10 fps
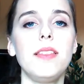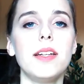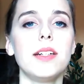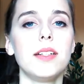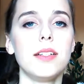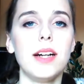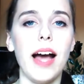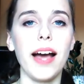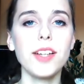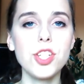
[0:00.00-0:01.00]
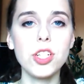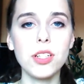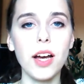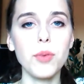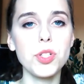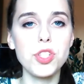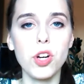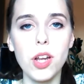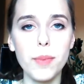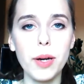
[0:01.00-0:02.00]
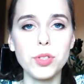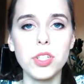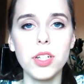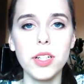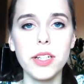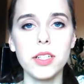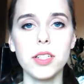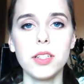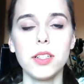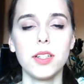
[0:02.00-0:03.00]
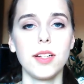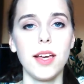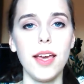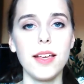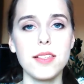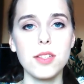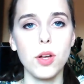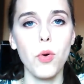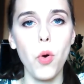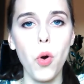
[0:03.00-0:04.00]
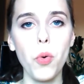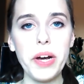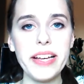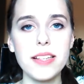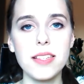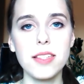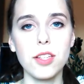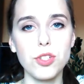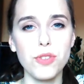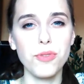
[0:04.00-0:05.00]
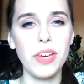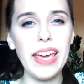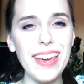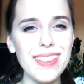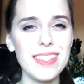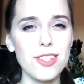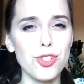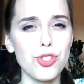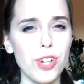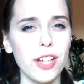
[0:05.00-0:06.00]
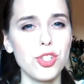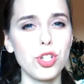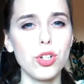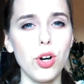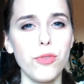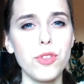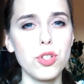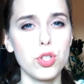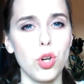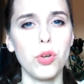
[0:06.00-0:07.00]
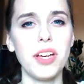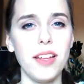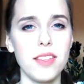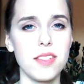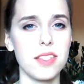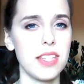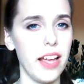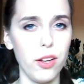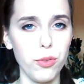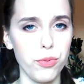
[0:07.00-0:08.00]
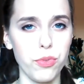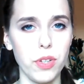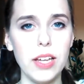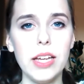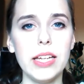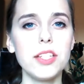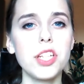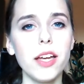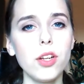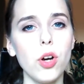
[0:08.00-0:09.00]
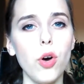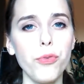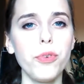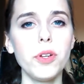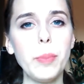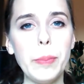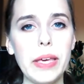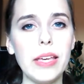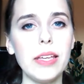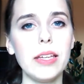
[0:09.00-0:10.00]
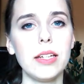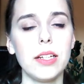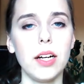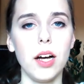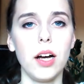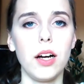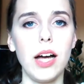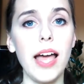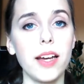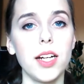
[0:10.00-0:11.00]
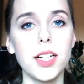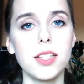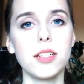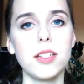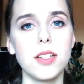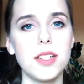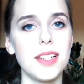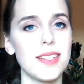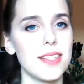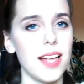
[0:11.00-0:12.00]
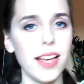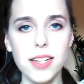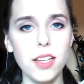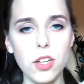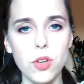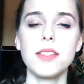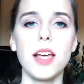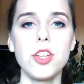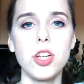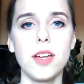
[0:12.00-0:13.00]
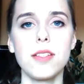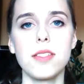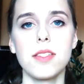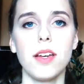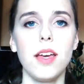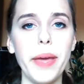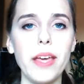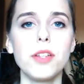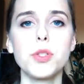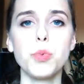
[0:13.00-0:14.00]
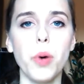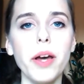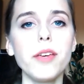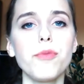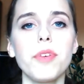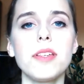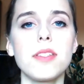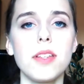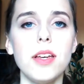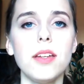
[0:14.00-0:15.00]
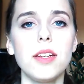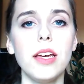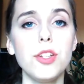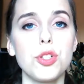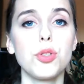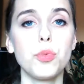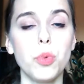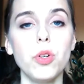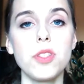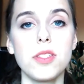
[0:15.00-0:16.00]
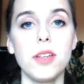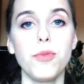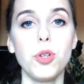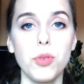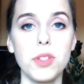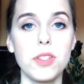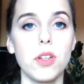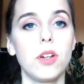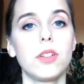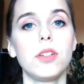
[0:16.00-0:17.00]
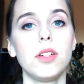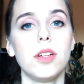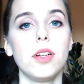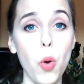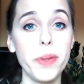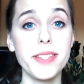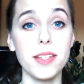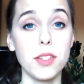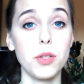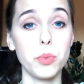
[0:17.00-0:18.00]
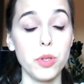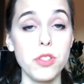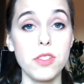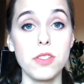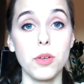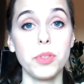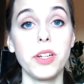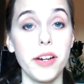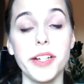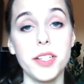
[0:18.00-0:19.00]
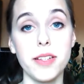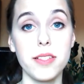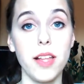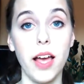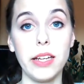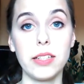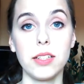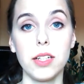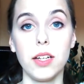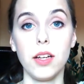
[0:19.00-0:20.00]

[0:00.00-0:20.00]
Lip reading: the action I was talking about earlier is always sort of in the structure of the song itself. It can often be a character deciding, such as the baker's wife is in Into the Woods, if you know the song Moments in the Woods. So the character is like,